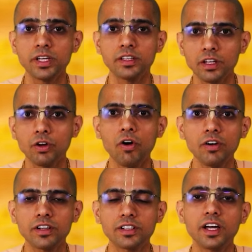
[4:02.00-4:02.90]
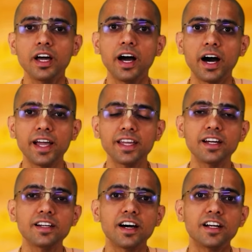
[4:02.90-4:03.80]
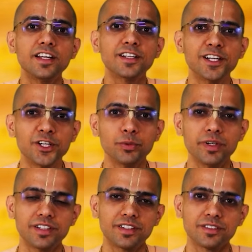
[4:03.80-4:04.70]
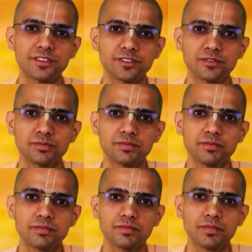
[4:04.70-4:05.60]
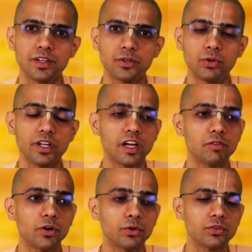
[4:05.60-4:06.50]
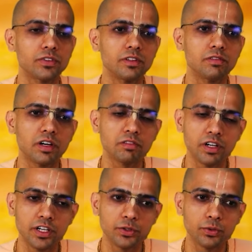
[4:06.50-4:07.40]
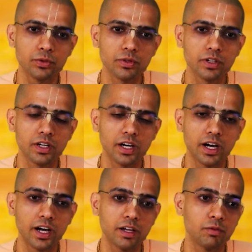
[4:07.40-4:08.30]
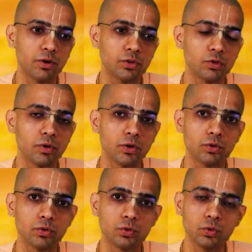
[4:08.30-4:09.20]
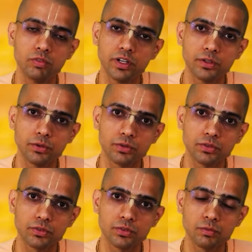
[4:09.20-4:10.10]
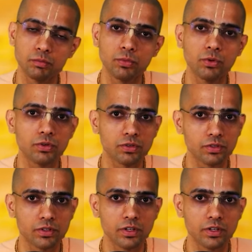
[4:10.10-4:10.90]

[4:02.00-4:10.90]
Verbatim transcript: me in the long run? I get addicted to it. Today I want to see one video. I want tomorrow two videos. More.